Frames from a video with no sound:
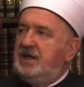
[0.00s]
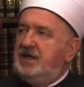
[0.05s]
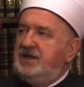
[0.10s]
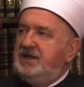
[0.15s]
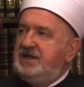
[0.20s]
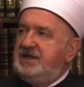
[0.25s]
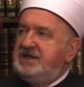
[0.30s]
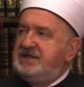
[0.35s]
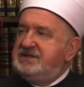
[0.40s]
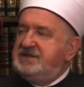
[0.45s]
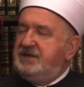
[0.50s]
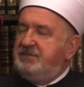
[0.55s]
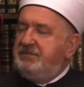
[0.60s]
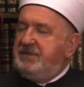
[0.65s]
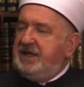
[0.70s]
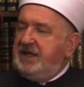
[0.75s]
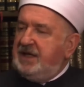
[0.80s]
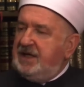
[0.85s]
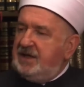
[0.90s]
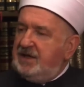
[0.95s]
He is the
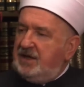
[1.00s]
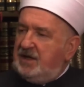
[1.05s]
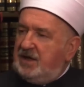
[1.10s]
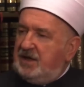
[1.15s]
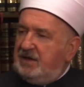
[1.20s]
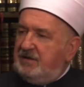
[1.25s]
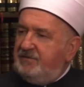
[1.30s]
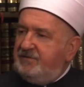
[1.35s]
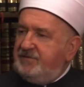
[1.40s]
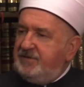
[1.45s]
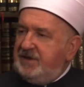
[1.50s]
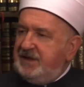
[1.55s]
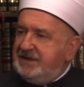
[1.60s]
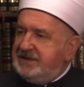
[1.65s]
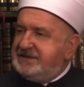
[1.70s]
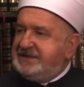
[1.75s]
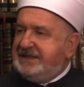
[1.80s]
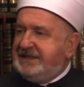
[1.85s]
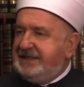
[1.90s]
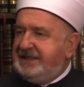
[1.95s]
man of
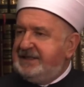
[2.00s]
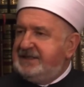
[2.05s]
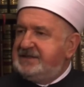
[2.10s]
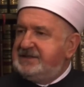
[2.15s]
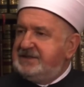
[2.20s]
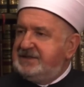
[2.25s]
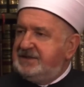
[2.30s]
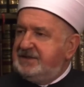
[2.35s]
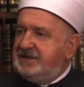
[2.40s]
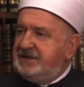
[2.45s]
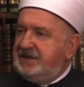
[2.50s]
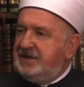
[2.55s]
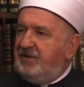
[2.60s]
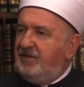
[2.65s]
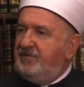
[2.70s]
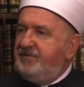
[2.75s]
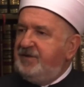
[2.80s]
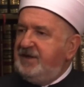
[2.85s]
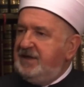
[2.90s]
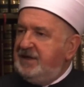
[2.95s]
intellect,
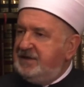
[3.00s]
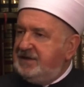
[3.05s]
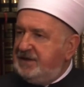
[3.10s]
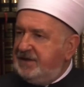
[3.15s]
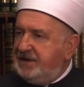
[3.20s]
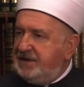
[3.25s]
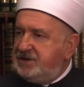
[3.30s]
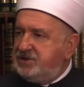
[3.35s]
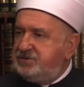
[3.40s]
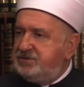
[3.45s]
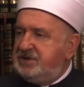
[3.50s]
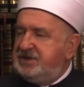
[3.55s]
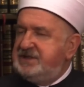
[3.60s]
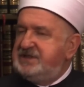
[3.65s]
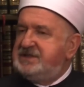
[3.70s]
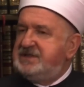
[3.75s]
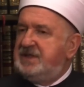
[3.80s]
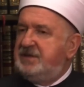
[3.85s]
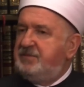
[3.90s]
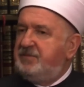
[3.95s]
of
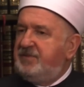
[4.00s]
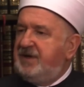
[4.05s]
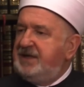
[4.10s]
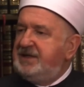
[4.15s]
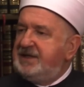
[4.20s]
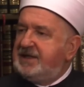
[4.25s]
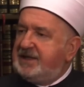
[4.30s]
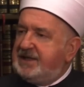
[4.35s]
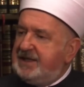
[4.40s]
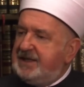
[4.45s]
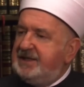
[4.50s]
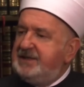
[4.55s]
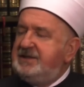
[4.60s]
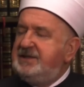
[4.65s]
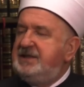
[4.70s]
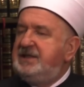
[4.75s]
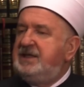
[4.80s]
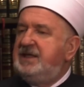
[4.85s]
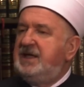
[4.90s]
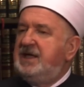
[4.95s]
intellectualism, while the
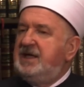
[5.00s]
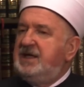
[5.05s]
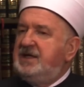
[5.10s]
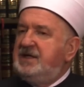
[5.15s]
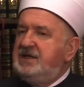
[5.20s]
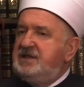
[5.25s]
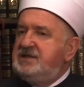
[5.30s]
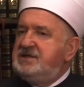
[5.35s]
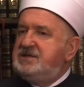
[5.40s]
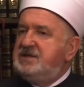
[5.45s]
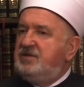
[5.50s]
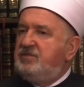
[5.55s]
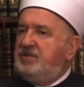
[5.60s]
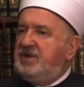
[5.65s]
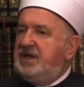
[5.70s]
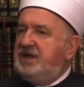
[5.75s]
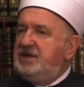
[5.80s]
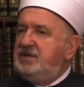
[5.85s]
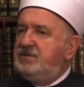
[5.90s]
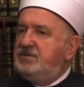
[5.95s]
Qadi is the
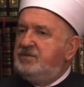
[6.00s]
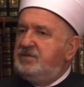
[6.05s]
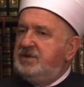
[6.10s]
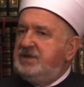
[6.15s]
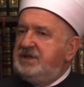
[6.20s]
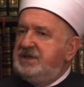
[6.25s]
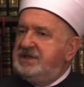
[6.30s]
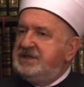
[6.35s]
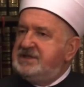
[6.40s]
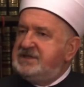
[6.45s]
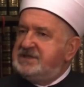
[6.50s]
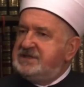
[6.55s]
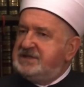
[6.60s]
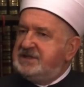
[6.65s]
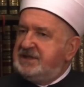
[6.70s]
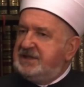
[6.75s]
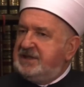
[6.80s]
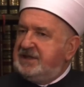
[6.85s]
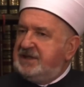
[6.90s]
one who is